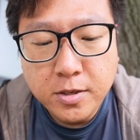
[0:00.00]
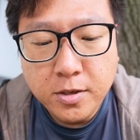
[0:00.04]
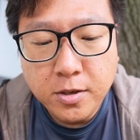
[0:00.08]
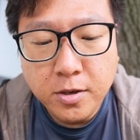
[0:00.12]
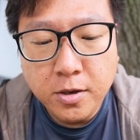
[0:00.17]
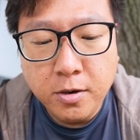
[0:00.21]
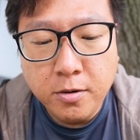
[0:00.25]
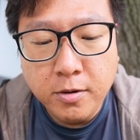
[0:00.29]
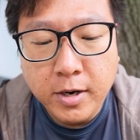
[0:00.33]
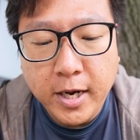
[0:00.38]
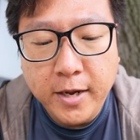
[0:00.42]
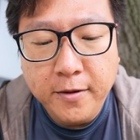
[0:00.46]

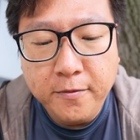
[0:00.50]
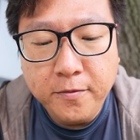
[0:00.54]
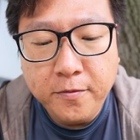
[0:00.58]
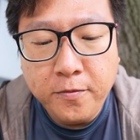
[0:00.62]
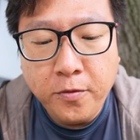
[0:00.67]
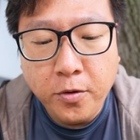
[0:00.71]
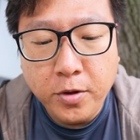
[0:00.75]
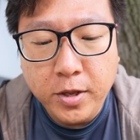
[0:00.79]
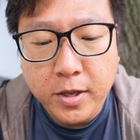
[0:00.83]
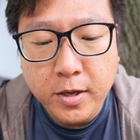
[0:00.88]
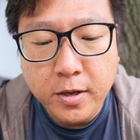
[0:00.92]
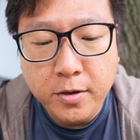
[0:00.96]
Alright,
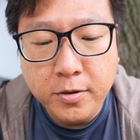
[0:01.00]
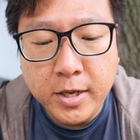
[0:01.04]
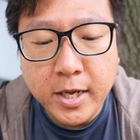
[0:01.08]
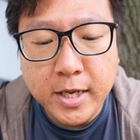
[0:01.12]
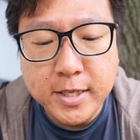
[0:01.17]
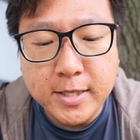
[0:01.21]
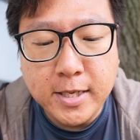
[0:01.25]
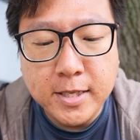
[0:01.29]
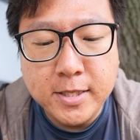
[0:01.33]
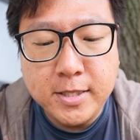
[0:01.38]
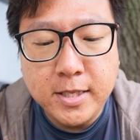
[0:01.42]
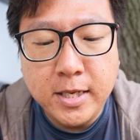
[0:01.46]
for here you
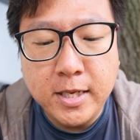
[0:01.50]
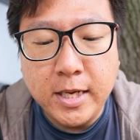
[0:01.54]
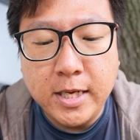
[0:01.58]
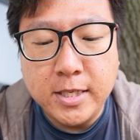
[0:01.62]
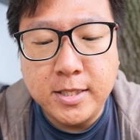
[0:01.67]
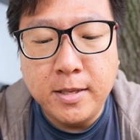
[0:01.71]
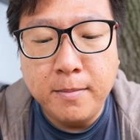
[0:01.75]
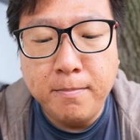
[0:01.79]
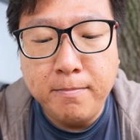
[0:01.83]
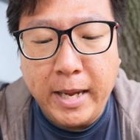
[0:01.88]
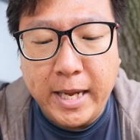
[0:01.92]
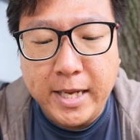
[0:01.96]
guys can see there's
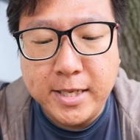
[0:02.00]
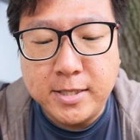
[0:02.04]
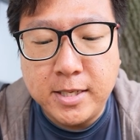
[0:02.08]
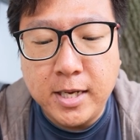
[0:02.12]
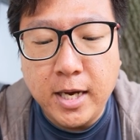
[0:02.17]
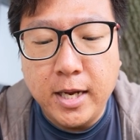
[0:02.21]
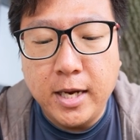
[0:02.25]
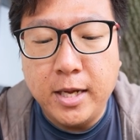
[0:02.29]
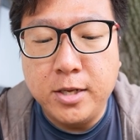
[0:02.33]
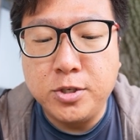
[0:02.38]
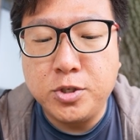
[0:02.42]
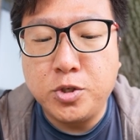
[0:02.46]
the Max
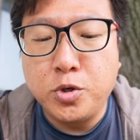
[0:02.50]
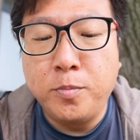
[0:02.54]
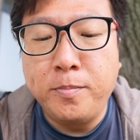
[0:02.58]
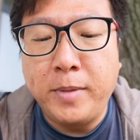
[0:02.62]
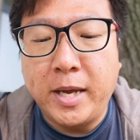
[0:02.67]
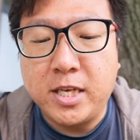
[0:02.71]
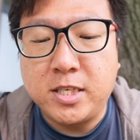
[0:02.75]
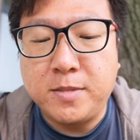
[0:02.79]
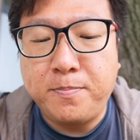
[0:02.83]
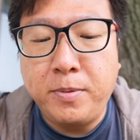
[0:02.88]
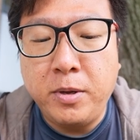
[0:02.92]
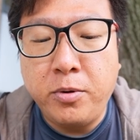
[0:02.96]
Guard and also
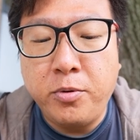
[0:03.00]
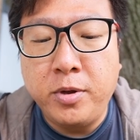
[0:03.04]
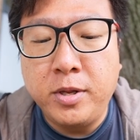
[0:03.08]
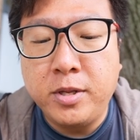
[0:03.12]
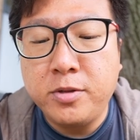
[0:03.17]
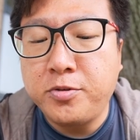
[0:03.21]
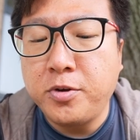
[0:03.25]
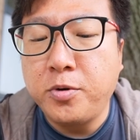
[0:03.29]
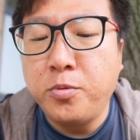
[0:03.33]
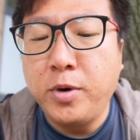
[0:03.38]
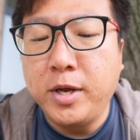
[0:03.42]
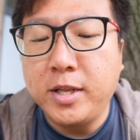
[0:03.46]
Max Spirit.
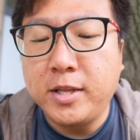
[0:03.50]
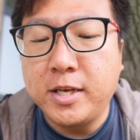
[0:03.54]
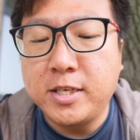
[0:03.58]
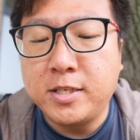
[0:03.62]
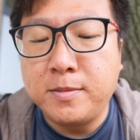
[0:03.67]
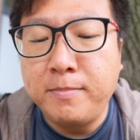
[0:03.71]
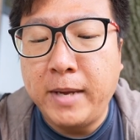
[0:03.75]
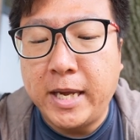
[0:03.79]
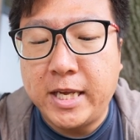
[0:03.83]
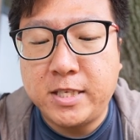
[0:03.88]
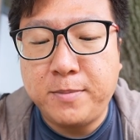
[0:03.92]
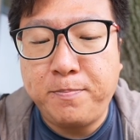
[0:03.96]
So what does
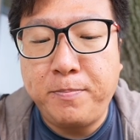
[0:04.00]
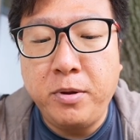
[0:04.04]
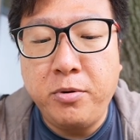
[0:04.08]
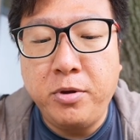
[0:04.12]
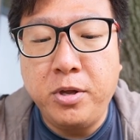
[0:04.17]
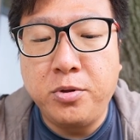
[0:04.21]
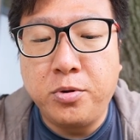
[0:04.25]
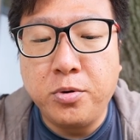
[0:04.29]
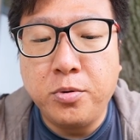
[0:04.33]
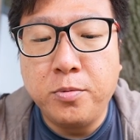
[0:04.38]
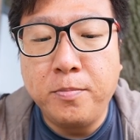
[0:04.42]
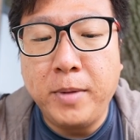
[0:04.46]
Max
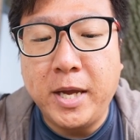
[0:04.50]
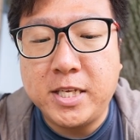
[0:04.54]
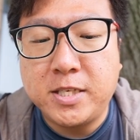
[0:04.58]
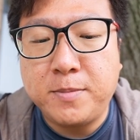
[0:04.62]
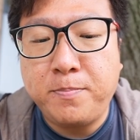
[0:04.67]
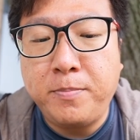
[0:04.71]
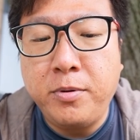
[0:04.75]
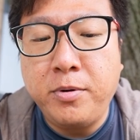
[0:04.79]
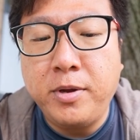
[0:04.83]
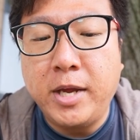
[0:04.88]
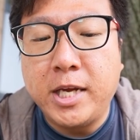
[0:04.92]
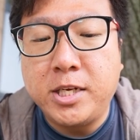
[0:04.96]
Spirit do? Max
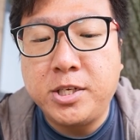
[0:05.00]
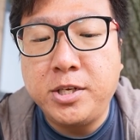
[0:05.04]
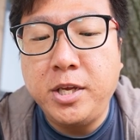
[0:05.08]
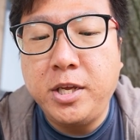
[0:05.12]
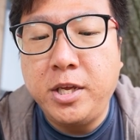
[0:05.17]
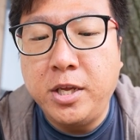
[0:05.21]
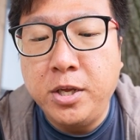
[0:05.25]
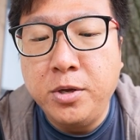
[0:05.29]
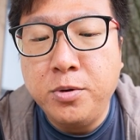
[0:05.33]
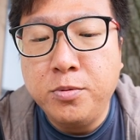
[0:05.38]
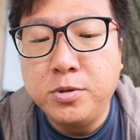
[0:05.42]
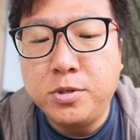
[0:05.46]
Spirit actually
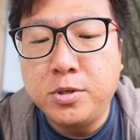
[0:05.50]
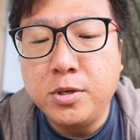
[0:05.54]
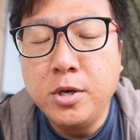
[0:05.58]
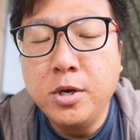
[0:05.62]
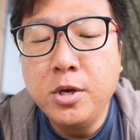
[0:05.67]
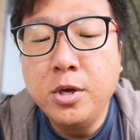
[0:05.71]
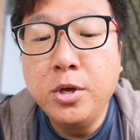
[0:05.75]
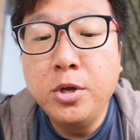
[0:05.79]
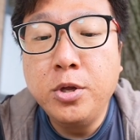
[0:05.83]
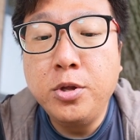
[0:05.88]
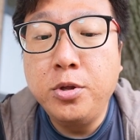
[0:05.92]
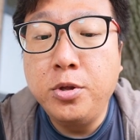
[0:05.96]
heals
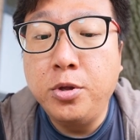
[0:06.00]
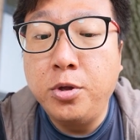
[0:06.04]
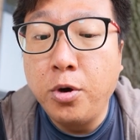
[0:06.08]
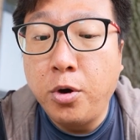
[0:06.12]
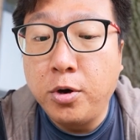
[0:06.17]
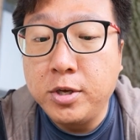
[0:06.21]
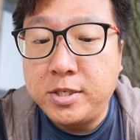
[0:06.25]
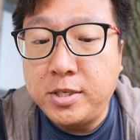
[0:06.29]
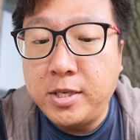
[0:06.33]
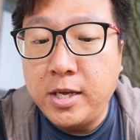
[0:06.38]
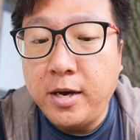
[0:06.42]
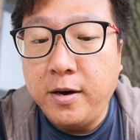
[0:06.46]

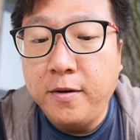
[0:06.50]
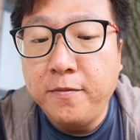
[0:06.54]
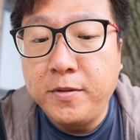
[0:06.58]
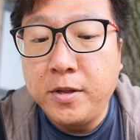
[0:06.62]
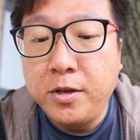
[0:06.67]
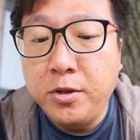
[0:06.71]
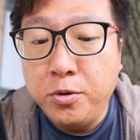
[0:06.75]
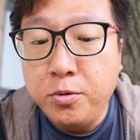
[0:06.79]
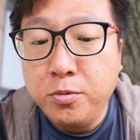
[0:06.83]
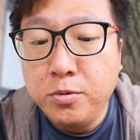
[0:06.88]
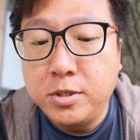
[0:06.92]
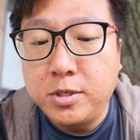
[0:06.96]
yourself, the
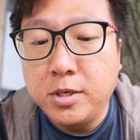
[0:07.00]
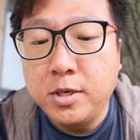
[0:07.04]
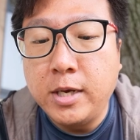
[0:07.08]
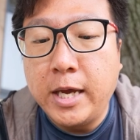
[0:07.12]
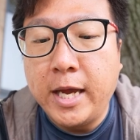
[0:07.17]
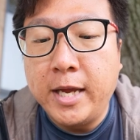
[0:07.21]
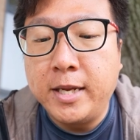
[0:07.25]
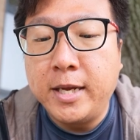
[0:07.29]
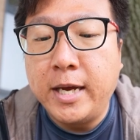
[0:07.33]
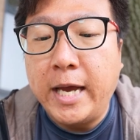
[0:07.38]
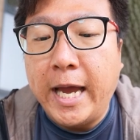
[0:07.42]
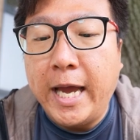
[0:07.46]
user,
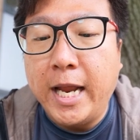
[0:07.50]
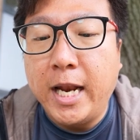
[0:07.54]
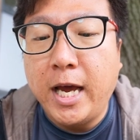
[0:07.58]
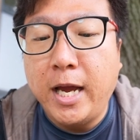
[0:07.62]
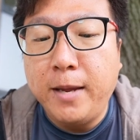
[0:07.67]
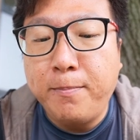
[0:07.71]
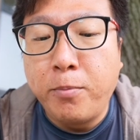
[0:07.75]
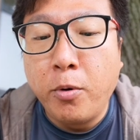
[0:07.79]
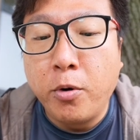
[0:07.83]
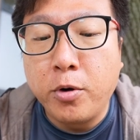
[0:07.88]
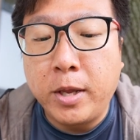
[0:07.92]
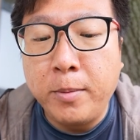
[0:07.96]
and the
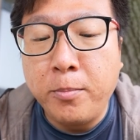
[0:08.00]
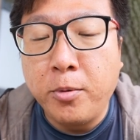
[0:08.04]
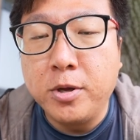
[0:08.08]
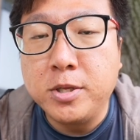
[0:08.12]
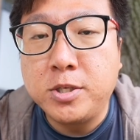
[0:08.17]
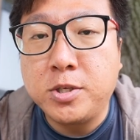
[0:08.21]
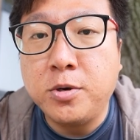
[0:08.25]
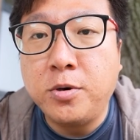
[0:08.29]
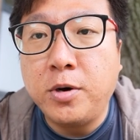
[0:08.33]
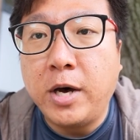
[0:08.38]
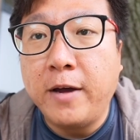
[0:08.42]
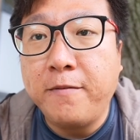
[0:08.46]
ally Pokemon.
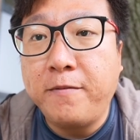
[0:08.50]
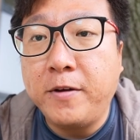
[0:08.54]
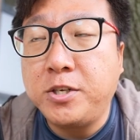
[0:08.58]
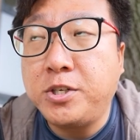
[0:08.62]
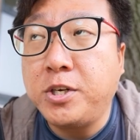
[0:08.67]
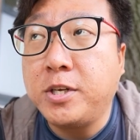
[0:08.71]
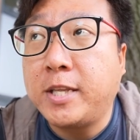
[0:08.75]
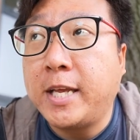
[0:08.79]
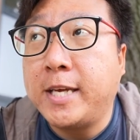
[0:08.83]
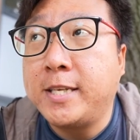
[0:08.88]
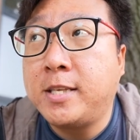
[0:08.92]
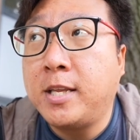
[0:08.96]
So I've
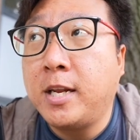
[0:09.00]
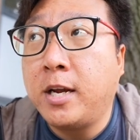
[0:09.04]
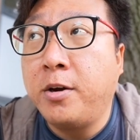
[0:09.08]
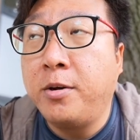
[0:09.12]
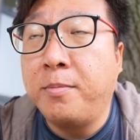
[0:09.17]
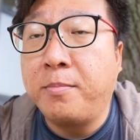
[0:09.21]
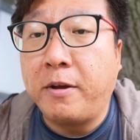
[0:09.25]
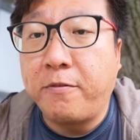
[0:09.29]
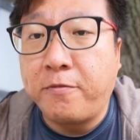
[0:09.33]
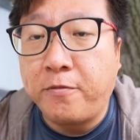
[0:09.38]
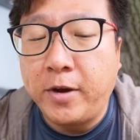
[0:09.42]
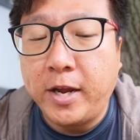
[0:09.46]
actually tested out
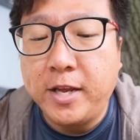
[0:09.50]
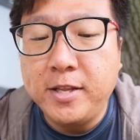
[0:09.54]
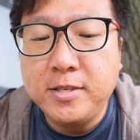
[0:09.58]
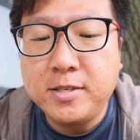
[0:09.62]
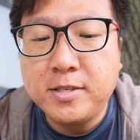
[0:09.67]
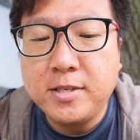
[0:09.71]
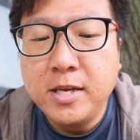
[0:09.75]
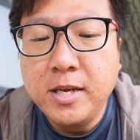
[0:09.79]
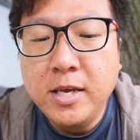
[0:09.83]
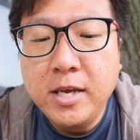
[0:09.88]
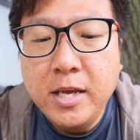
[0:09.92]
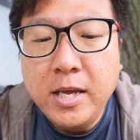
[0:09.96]
with my
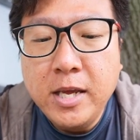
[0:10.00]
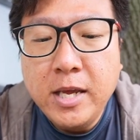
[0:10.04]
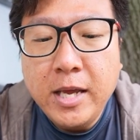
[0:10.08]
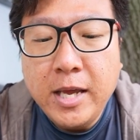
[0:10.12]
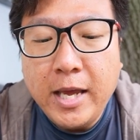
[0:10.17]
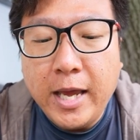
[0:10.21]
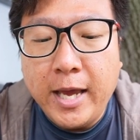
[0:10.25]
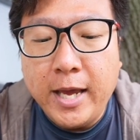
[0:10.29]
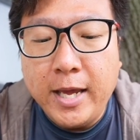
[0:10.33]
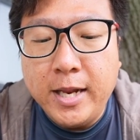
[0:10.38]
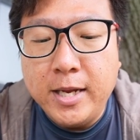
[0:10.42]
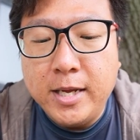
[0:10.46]
friends,
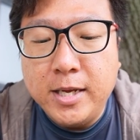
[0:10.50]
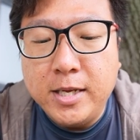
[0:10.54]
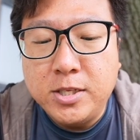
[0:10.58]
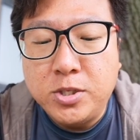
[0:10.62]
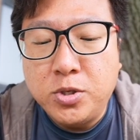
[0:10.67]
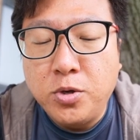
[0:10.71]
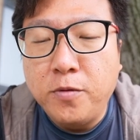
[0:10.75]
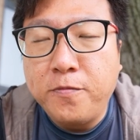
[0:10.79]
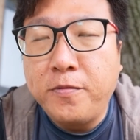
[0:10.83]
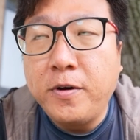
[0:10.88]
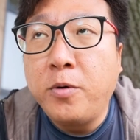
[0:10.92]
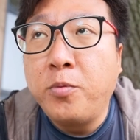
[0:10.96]
and
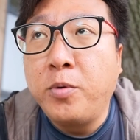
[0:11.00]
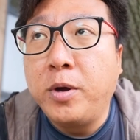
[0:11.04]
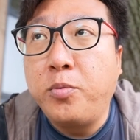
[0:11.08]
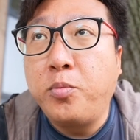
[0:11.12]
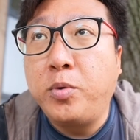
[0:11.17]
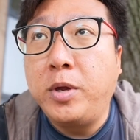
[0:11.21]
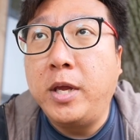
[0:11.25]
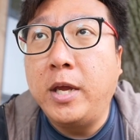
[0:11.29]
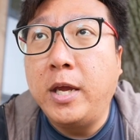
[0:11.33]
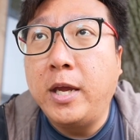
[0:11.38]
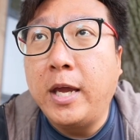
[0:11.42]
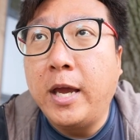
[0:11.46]
so far what
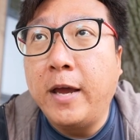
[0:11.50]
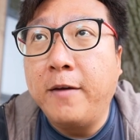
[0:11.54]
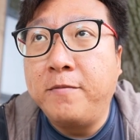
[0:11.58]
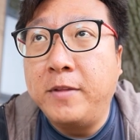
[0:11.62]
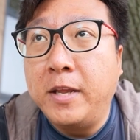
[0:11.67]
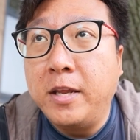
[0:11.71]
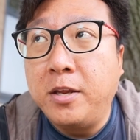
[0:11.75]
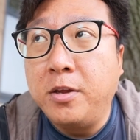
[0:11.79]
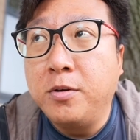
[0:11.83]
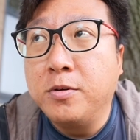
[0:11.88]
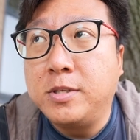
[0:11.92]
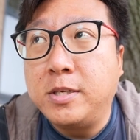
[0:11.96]
we have
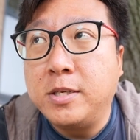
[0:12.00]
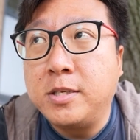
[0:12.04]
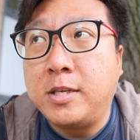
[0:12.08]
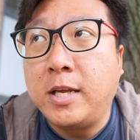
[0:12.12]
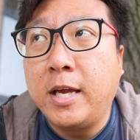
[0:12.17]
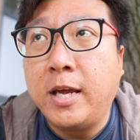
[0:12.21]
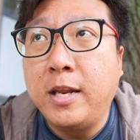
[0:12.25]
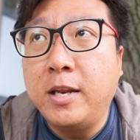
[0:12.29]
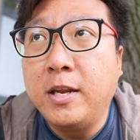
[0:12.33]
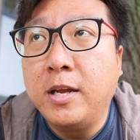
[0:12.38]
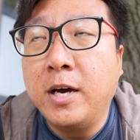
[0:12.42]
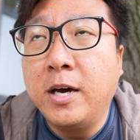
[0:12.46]
deduced is
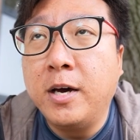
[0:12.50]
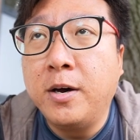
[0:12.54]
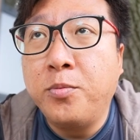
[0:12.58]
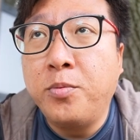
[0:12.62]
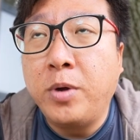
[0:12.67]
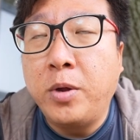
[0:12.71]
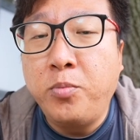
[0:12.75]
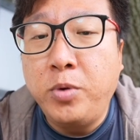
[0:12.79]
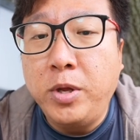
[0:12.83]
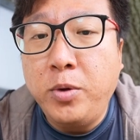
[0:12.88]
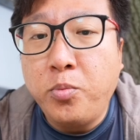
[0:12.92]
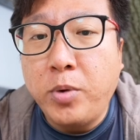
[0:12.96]
that
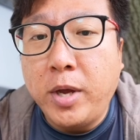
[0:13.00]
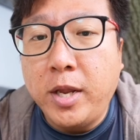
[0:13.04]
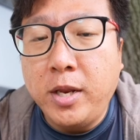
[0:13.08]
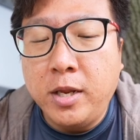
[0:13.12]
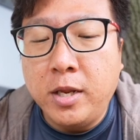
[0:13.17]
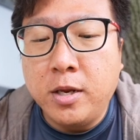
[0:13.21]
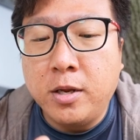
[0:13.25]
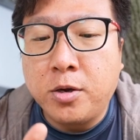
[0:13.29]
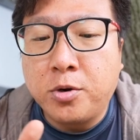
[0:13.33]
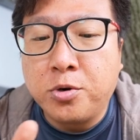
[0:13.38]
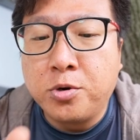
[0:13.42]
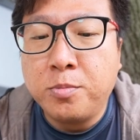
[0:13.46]
when we went
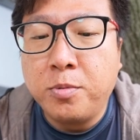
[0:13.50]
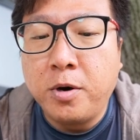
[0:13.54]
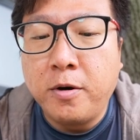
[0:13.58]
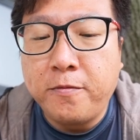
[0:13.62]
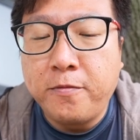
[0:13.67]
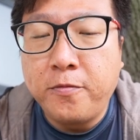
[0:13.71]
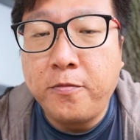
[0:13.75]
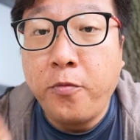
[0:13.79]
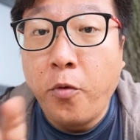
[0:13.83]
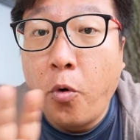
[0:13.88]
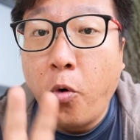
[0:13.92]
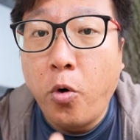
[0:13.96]
in a group of
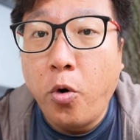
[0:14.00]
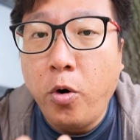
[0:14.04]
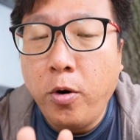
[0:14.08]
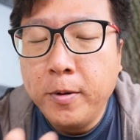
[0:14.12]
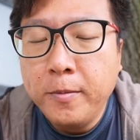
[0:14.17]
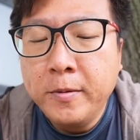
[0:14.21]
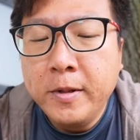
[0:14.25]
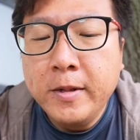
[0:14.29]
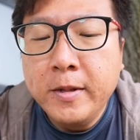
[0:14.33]
4,